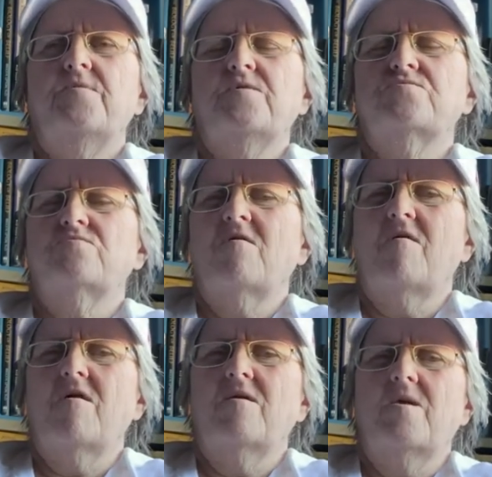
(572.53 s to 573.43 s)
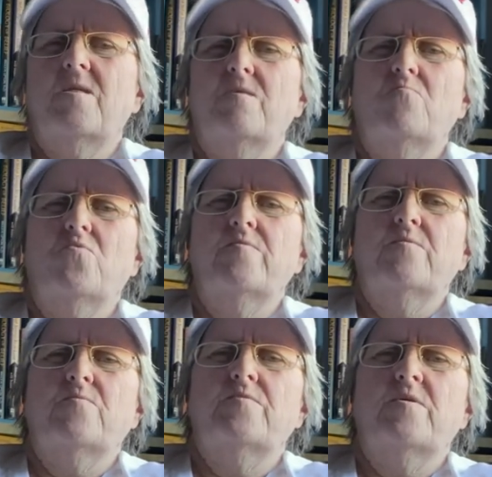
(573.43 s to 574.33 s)
It's not, any more
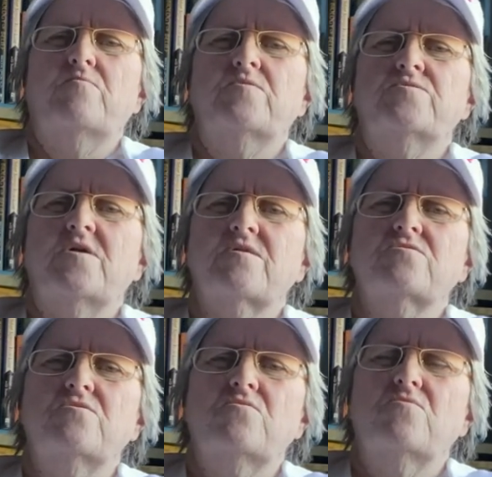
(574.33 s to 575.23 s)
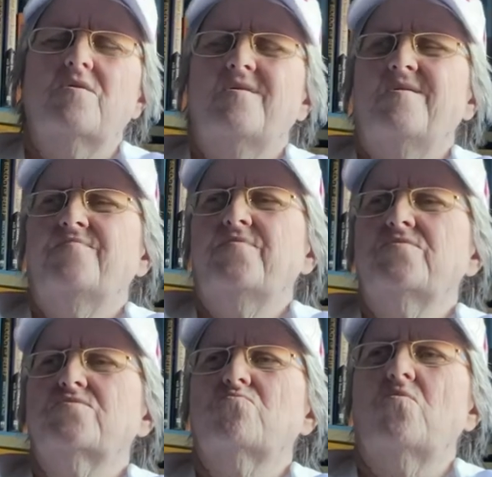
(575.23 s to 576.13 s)
than when they reject you. If you
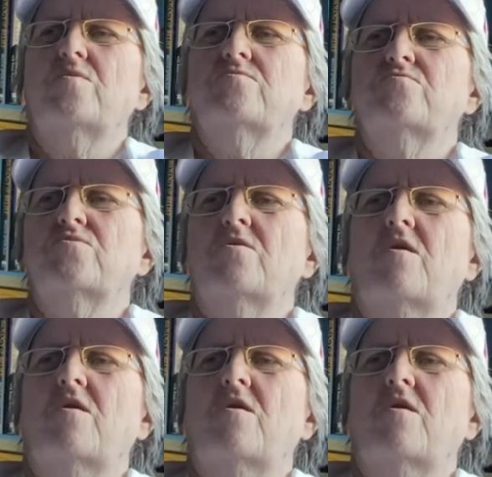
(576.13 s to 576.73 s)
just want to do the